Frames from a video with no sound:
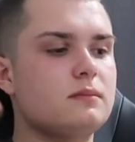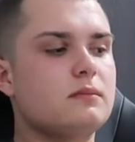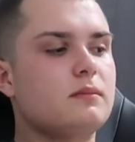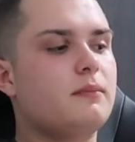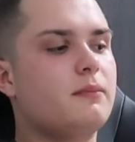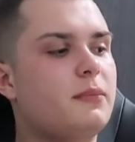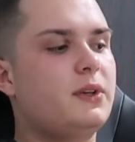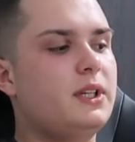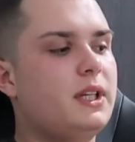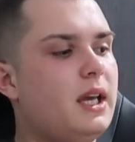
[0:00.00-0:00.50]

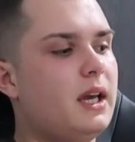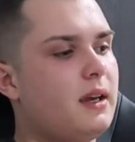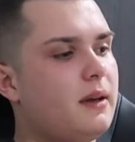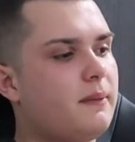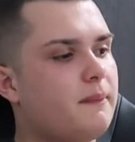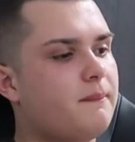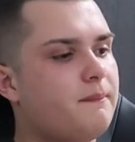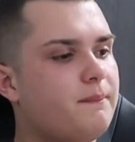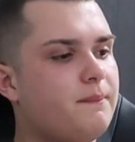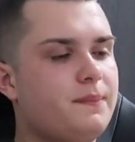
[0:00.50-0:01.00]
But
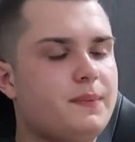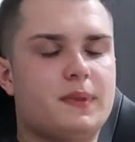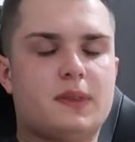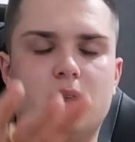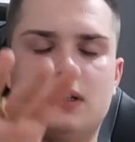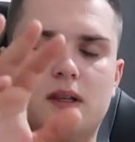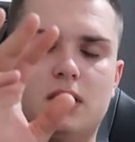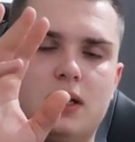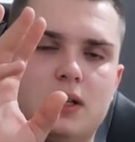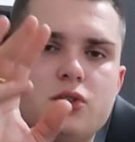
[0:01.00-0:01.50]
yeah,
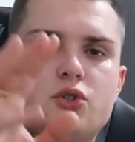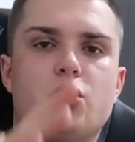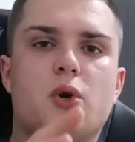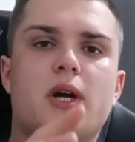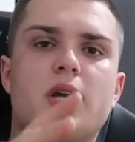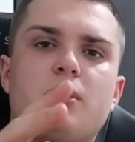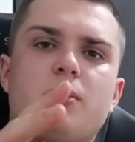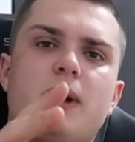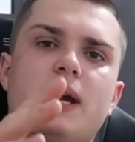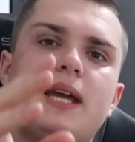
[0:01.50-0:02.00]
enjoy
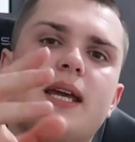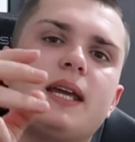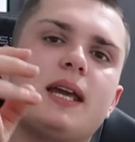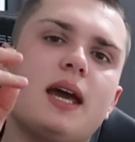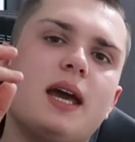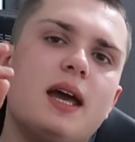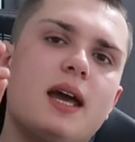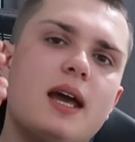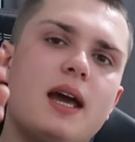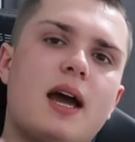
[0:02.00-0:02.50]
your
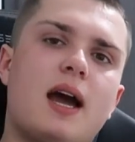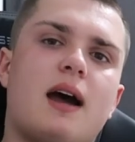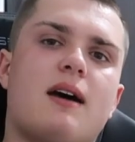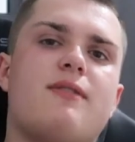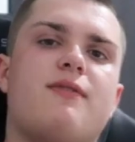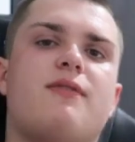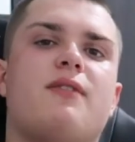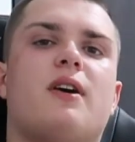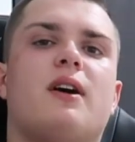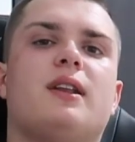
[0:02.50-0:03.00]
week,
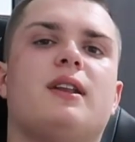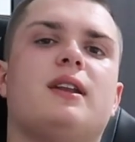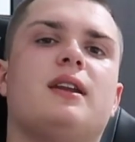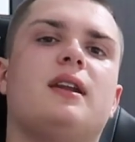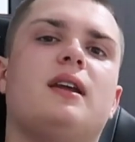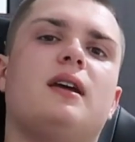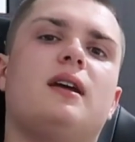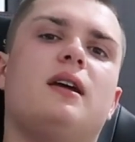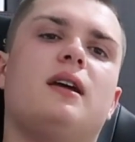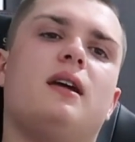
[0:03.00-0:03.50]
have fun,
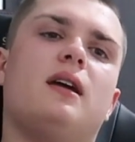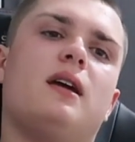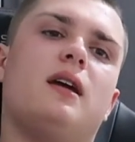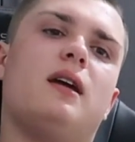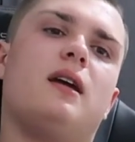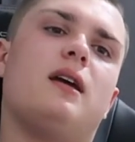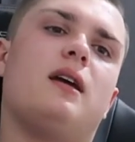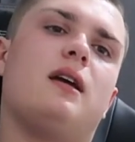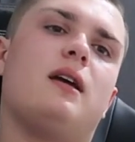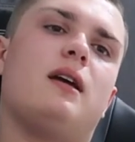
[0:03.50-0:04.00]

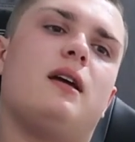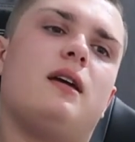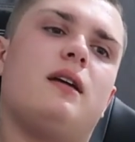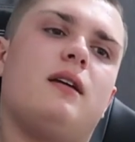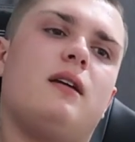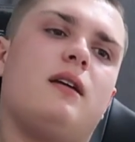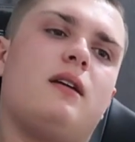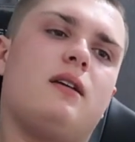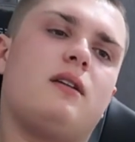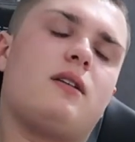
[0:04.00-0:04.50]

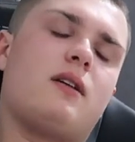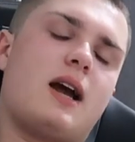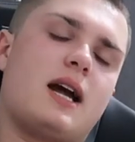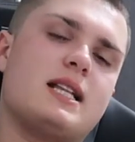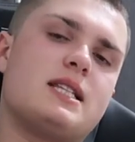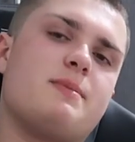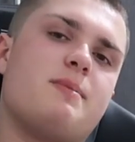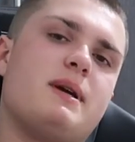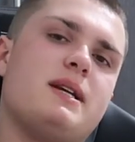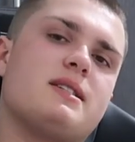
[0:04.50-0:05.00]
go
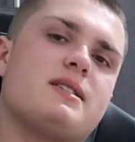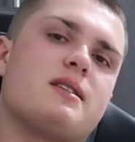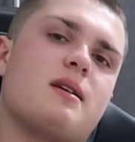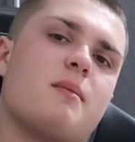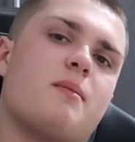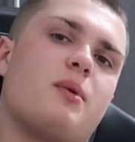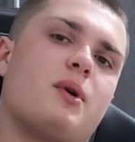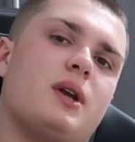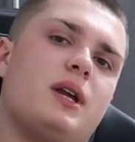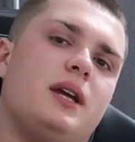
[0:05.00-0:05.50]
and speak to
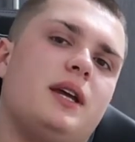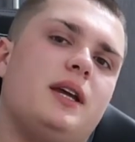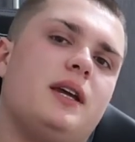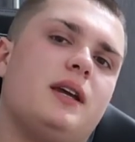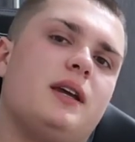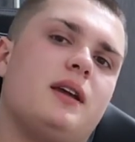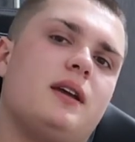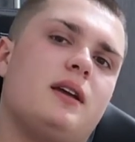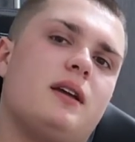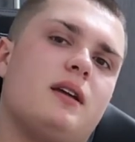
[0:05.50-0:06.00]

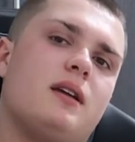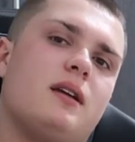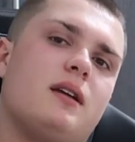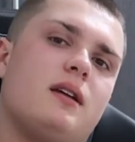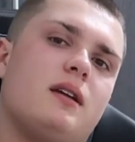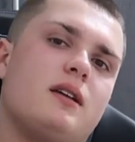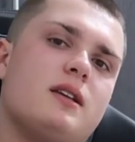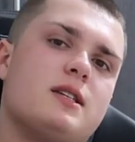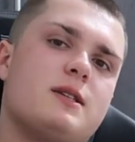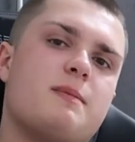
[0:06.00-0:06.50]
somebody,
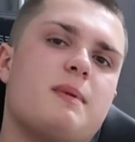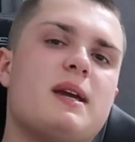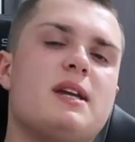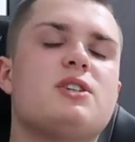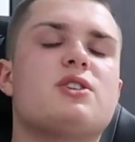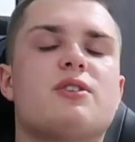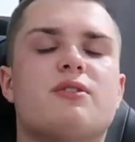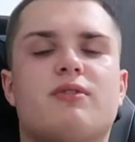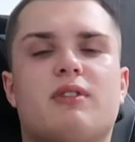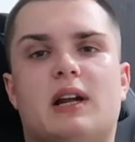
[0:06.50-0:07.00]

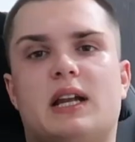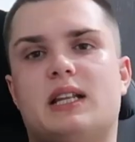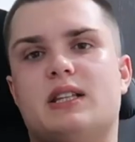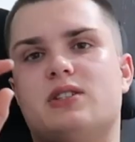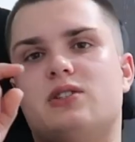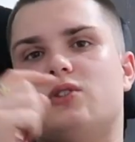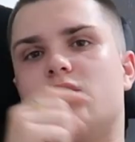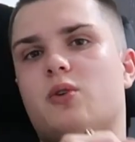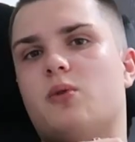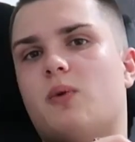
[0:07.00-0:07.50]
speak to your
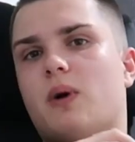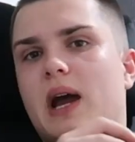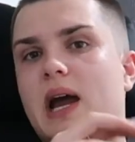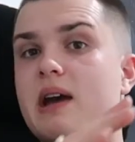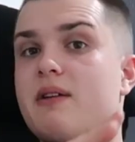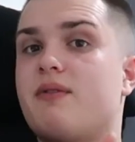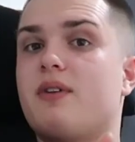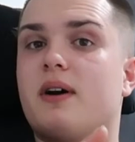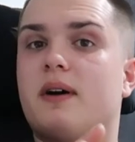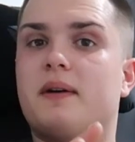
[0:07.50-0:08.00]
friends, do
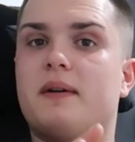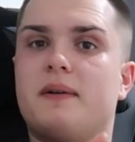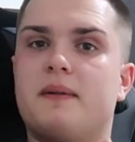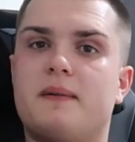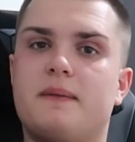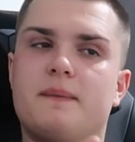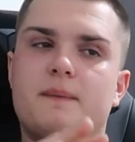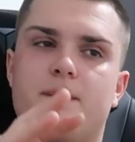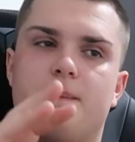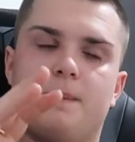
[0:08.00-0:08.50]
whatever,
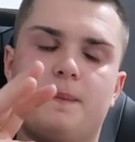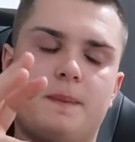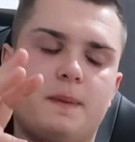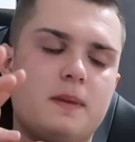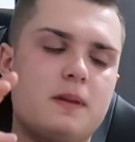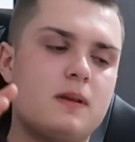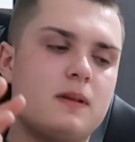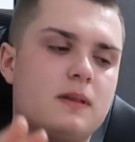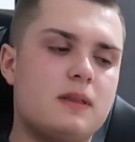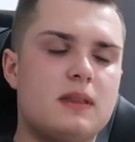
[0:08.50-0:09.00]

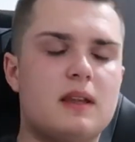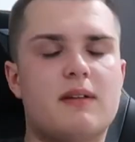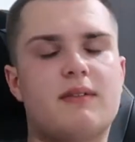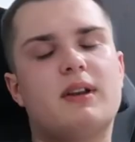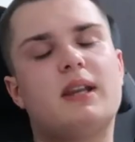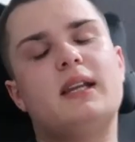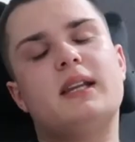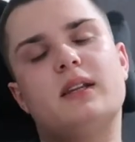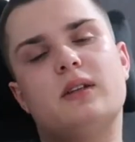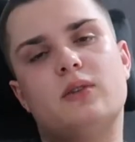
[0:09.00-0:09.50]

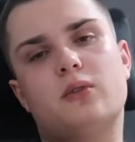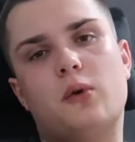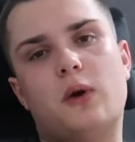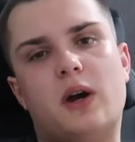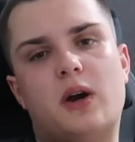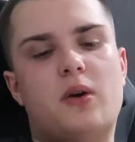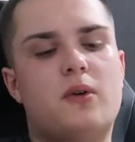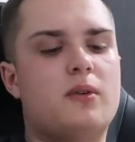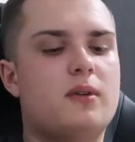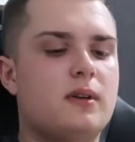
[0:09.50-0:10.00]
never let it
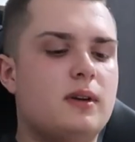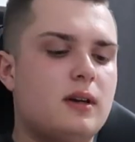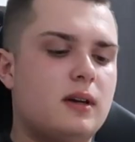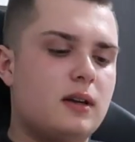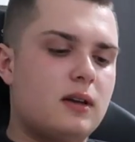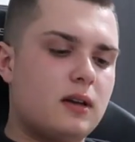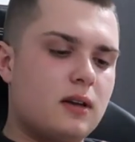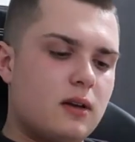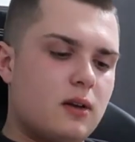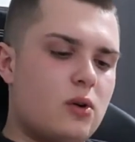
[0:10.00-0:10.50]
dwell,
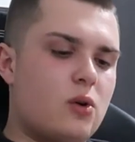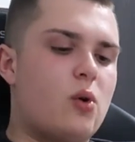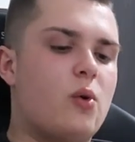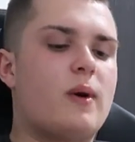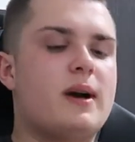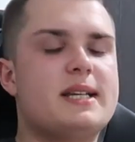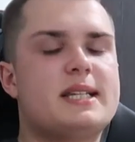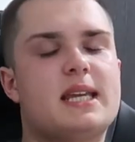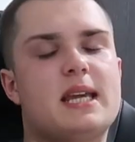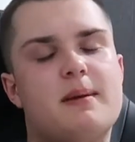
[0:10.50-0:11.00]

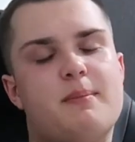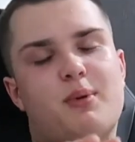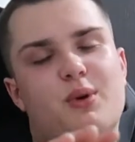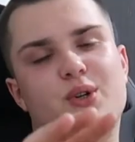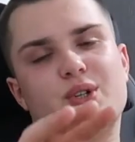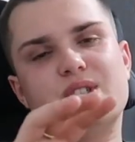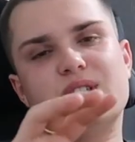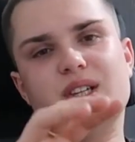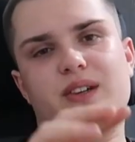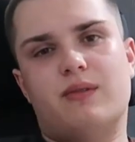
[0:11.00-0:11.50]
always keep
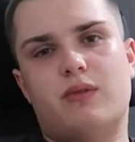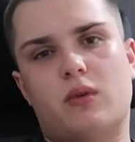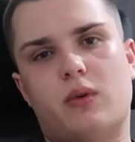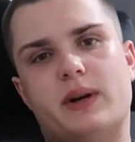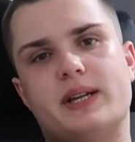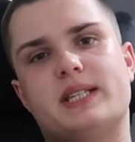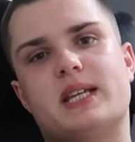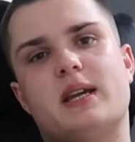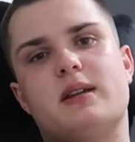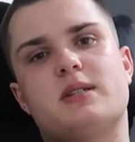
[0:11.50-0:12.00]
positive,
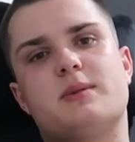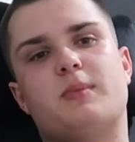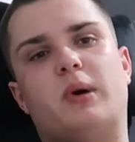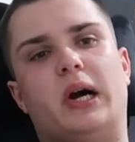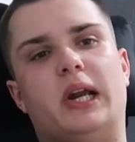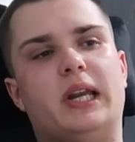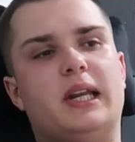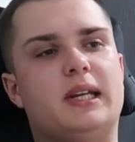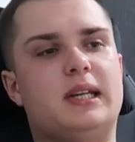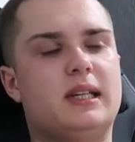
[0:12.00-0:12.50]
always keep
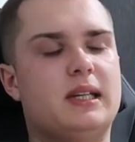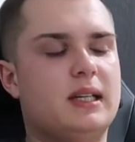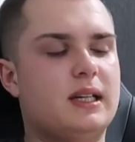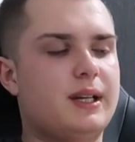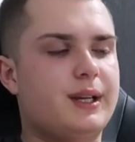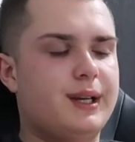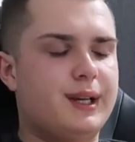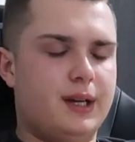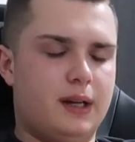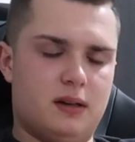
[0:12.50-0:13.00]
smiling,
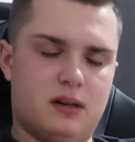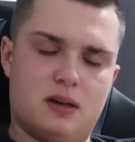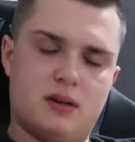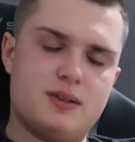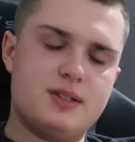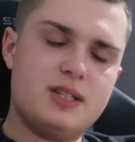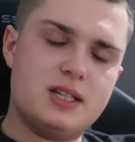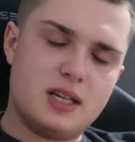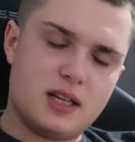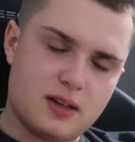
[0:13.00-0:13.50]
and
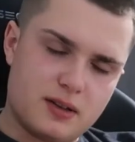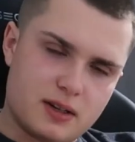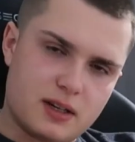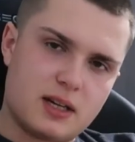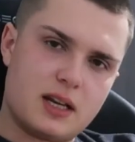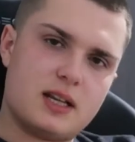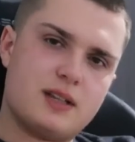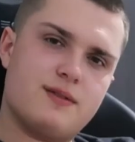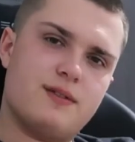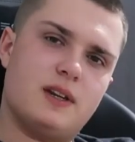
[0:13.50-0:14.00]
I'll see you
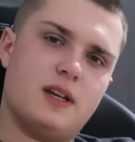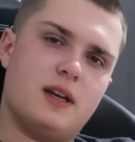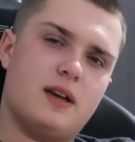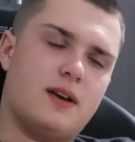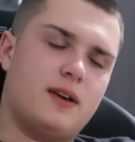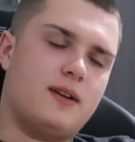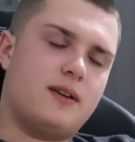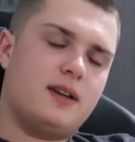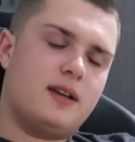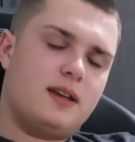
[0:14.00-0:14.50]
in the next
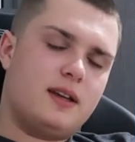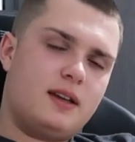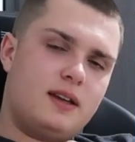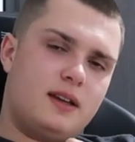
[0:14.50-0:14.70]
video.